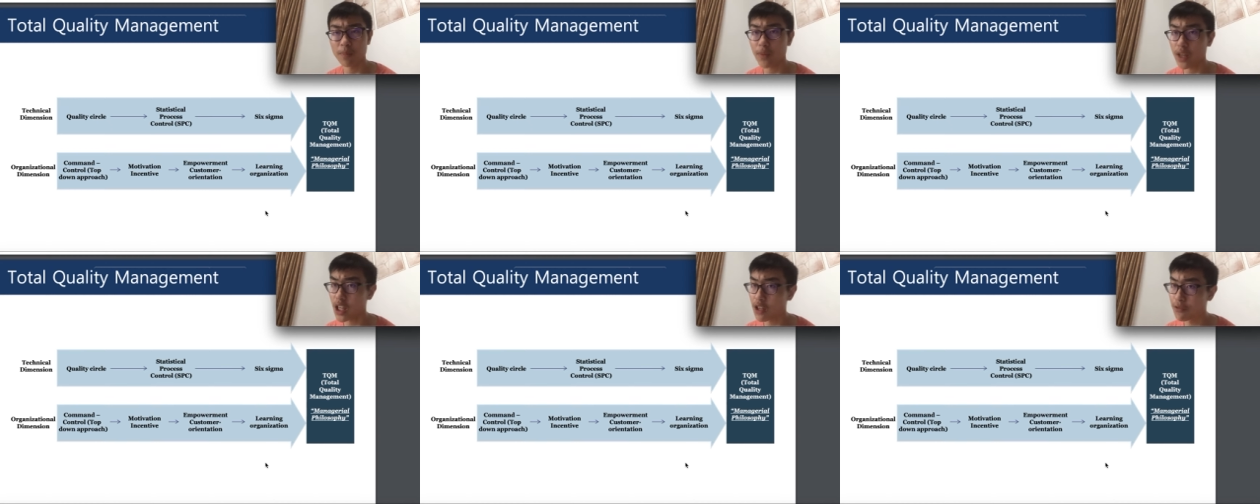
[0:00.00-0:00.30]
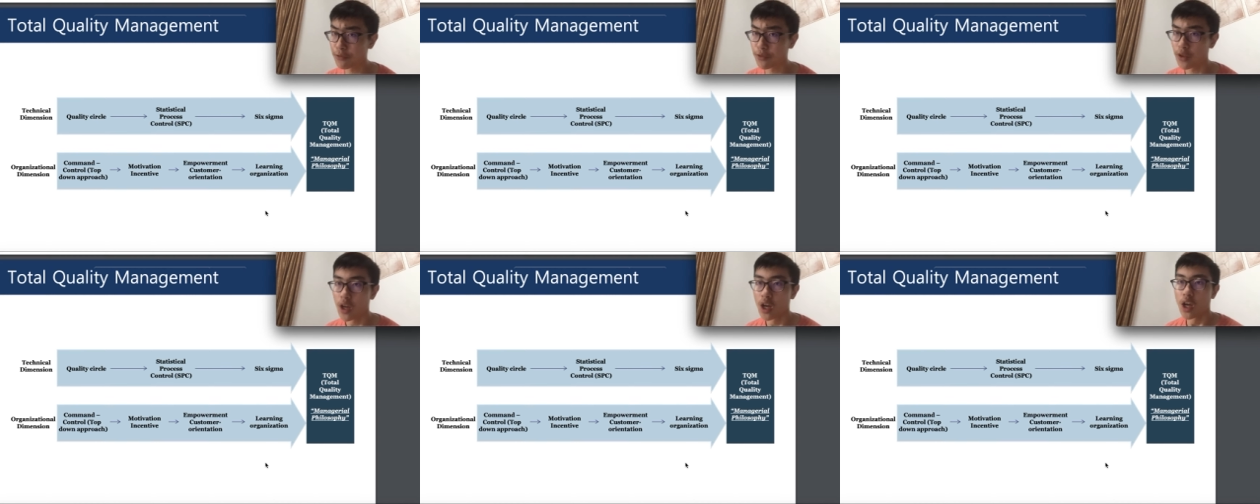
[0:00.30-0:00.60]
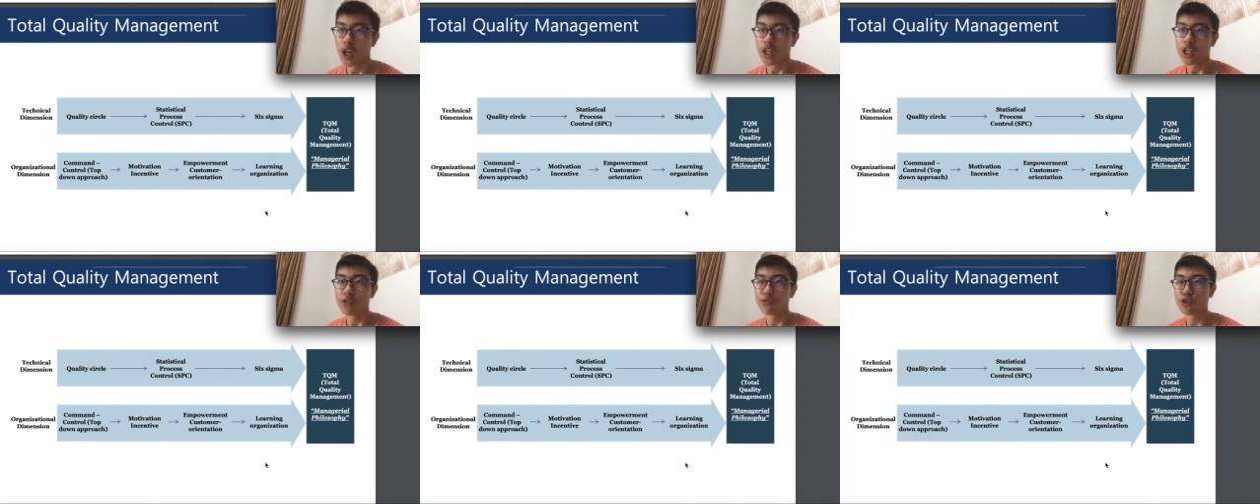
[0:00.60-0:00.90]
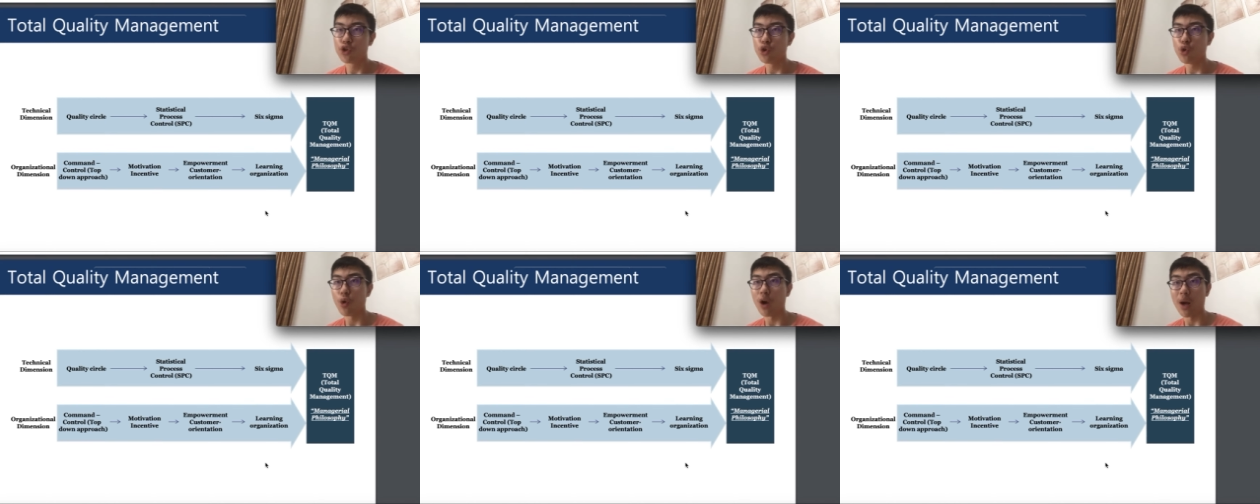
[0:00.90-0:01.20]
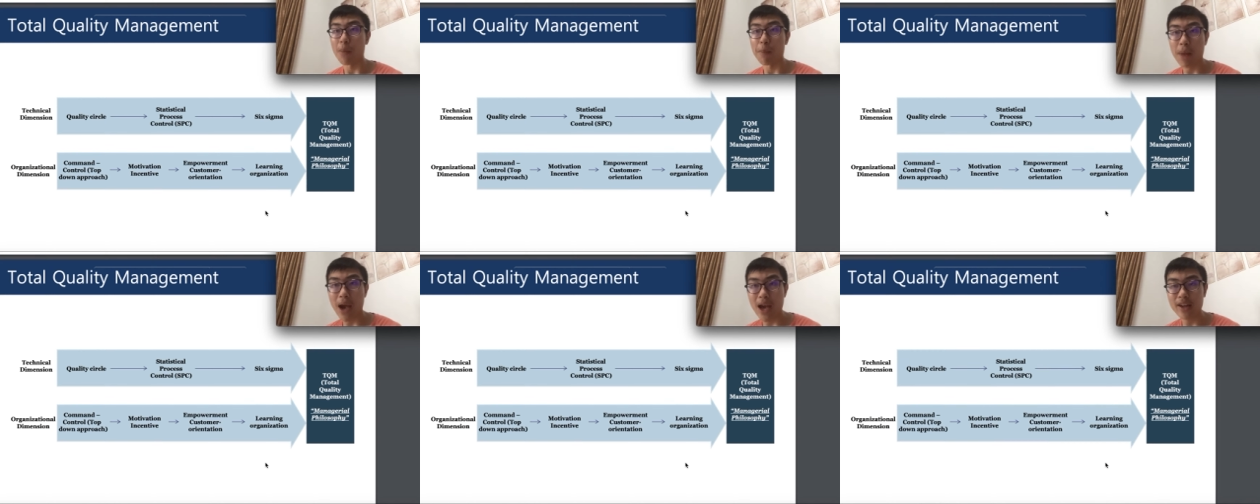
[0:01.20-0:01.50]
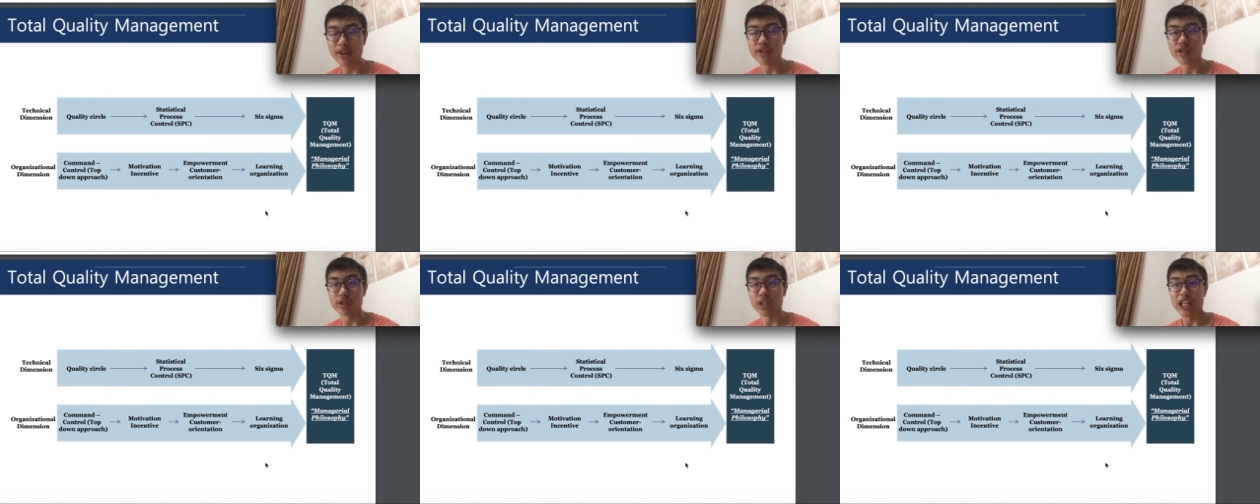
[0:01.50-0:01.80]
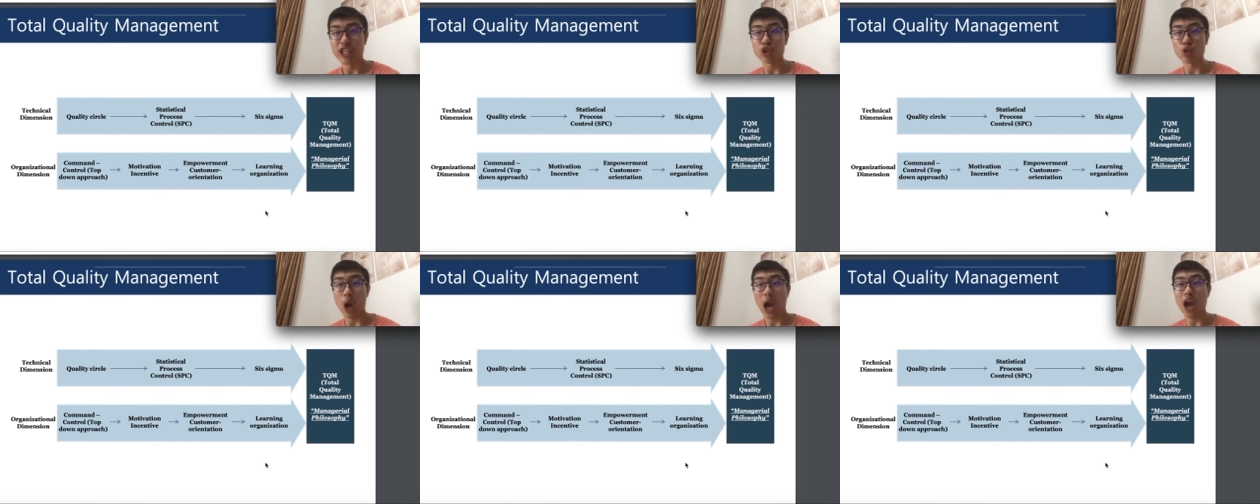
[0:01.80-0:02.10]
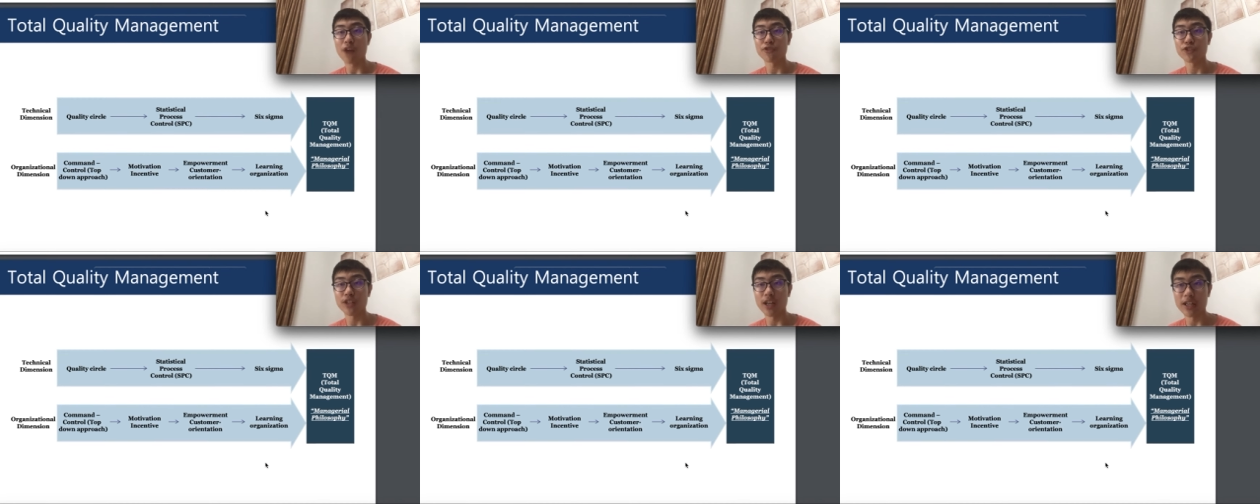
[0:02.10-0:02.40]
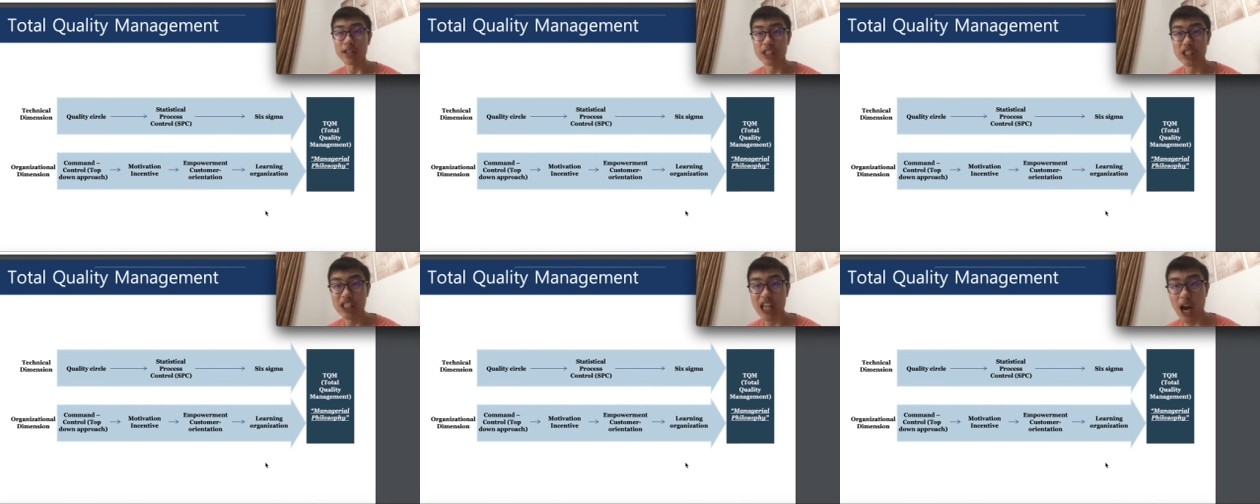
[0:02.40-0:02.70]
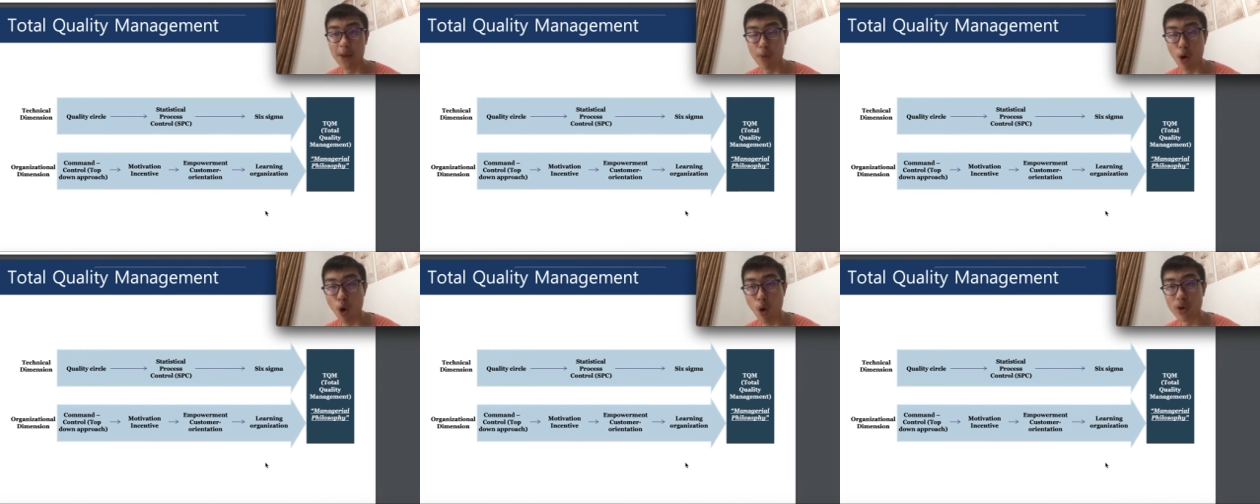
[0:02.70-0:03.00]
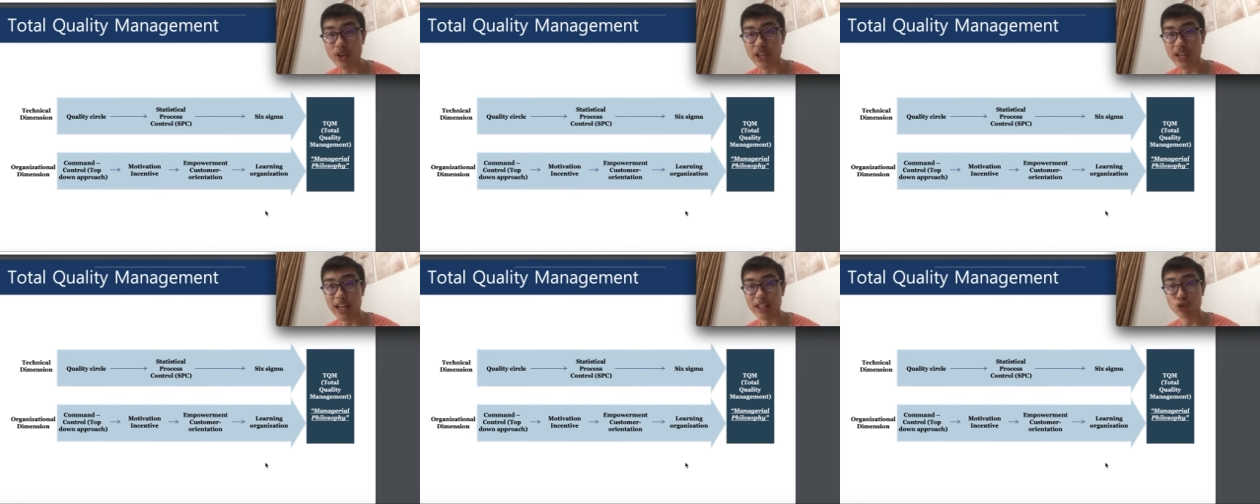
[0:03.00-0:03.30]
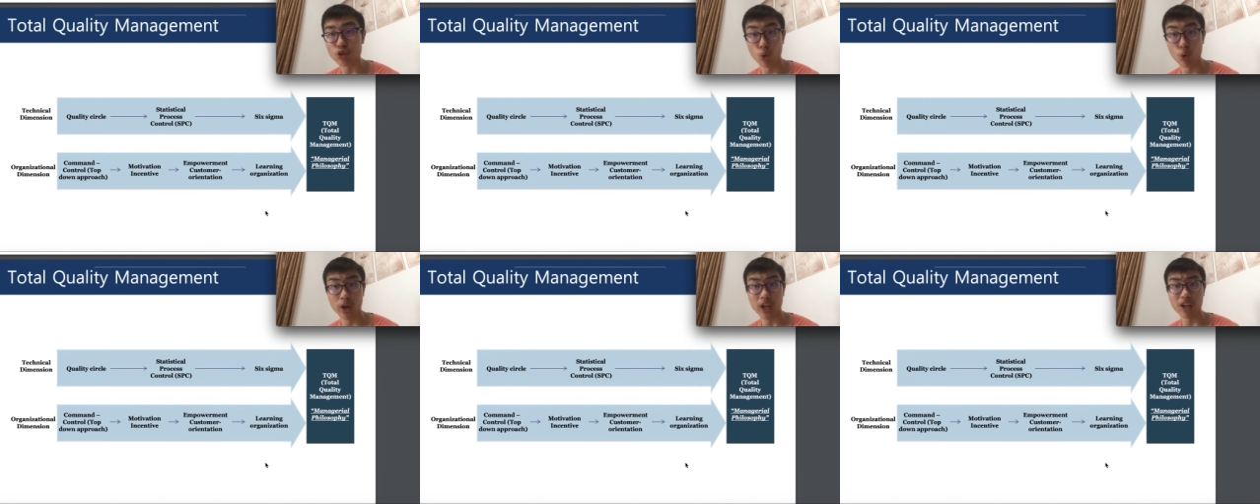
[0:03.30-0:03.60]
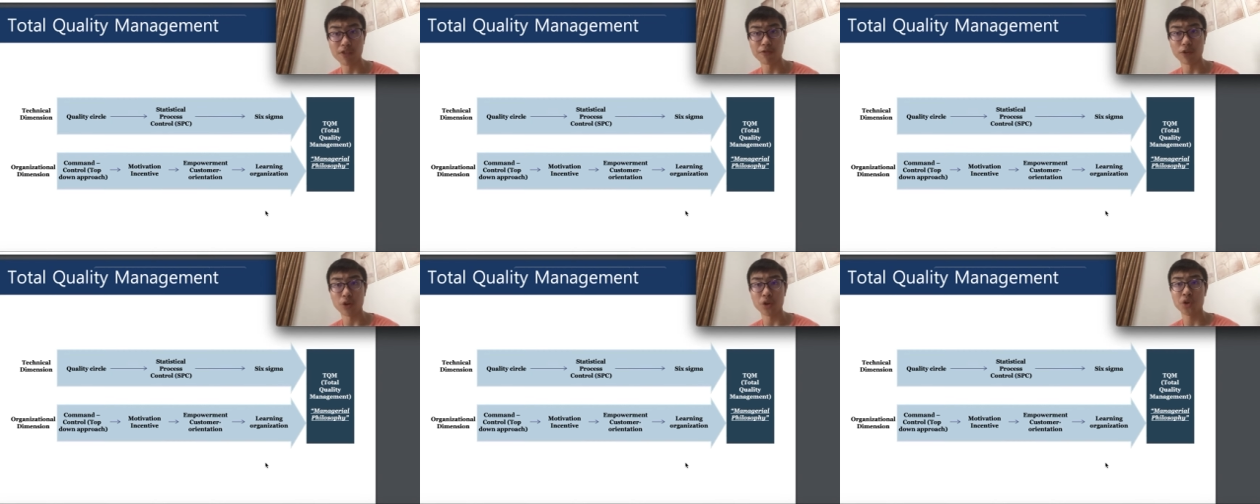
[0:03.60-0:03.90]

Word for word: if if you are a manager and you have some subordinates working for you,